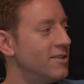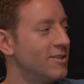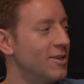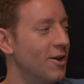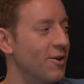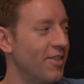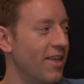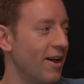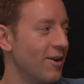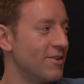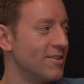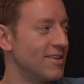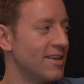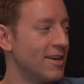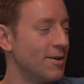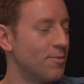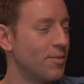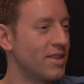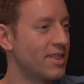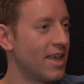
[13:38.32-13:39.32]
So that was
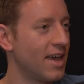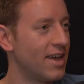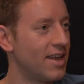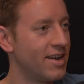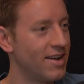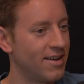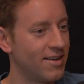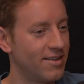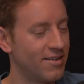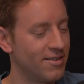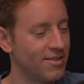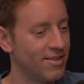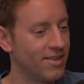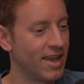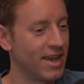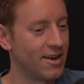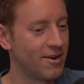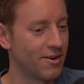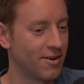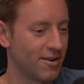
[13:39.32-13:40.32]
it. But then
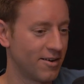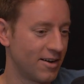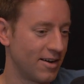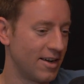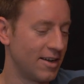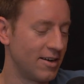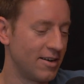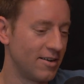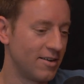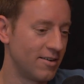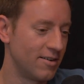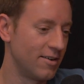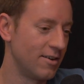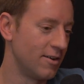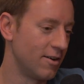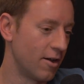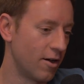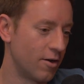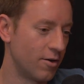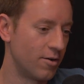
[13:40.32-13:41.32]
later in,
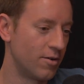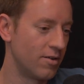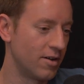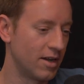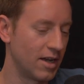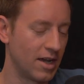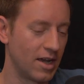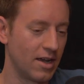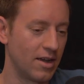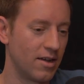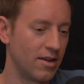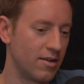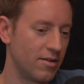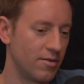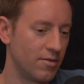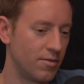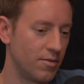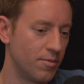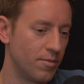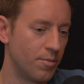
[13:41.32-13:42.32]

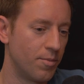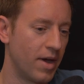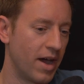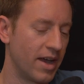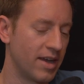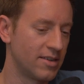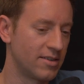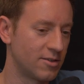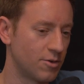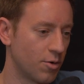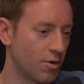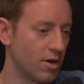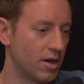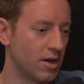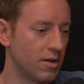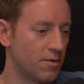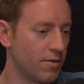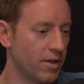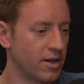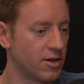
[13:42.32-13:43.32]
my
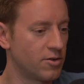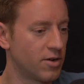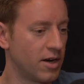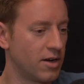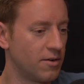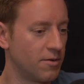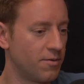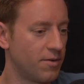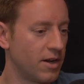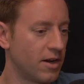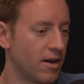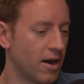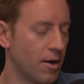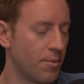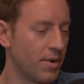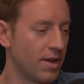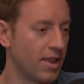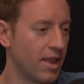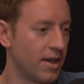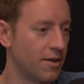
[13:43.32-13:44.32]
story of like trying to figure out
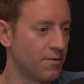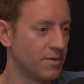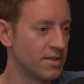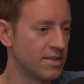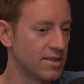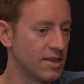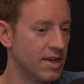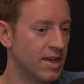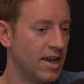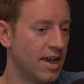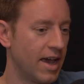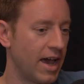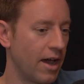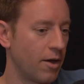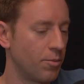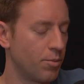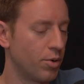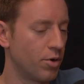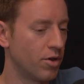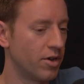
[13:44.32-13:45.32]
my life is
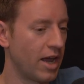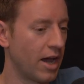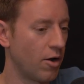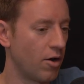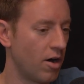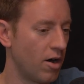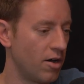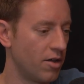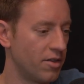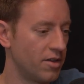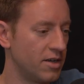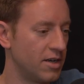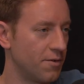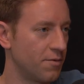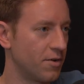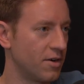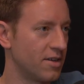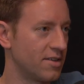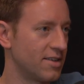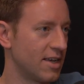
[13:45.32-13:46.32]
I pulled out all the
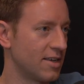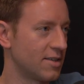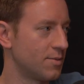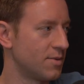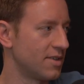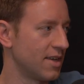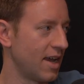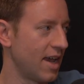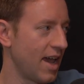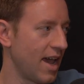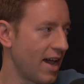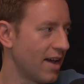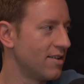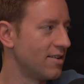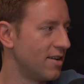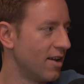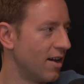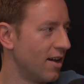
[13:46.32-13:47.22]
different assessments I had